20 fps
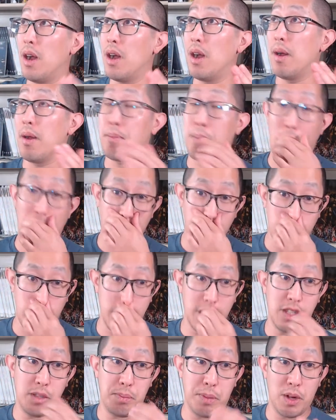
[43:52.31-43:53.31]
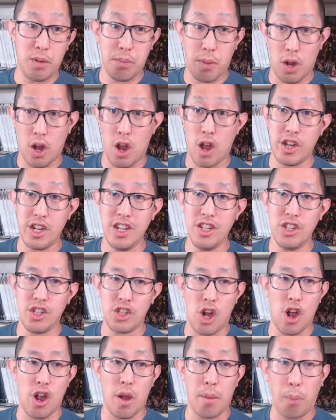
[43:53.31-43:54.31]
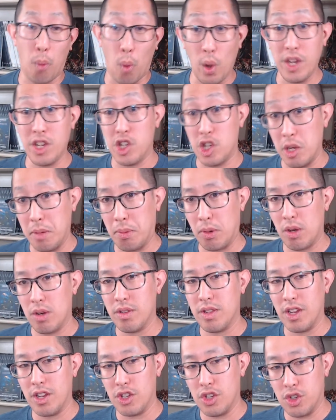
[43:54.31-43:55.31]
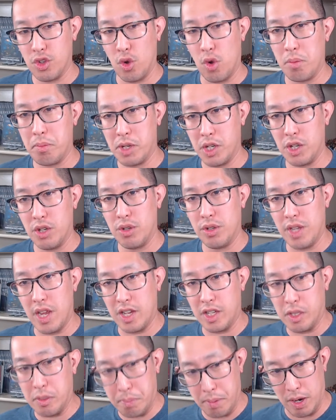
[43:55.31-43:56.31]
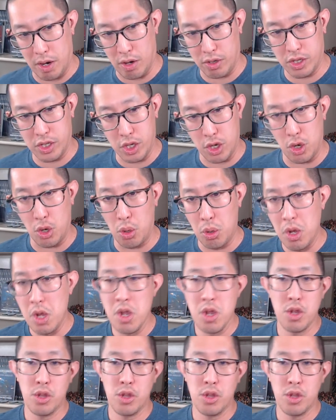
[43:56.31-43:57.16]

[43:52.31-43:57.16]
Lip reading: Pyrothite Spear Guardians are a point cheaper than Storm Shield and Spears, so,